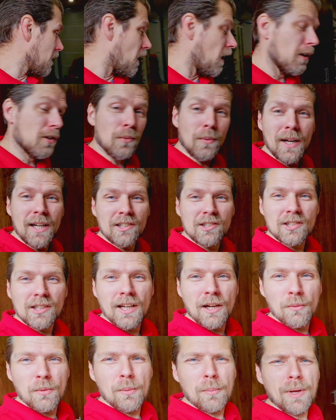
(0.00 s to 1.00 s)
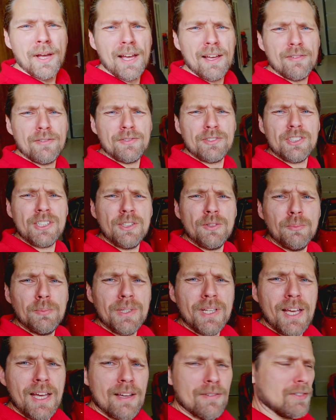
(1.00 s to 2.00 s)
otherwise I will still
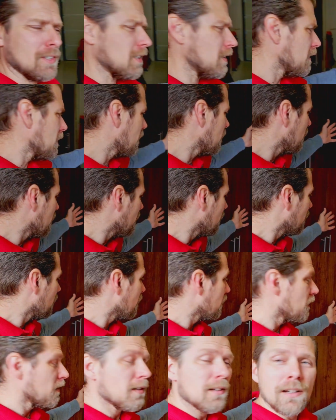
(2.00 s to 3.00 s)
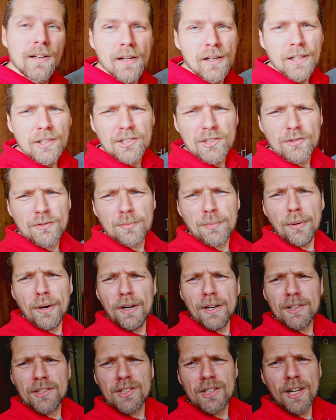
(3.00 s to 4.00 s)
be having lots of
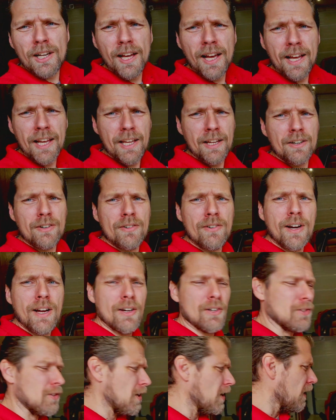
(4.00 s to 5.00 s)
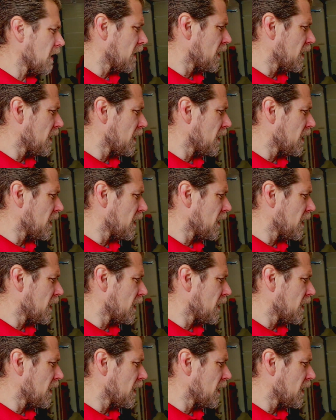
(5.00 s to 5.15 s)
parts lying around.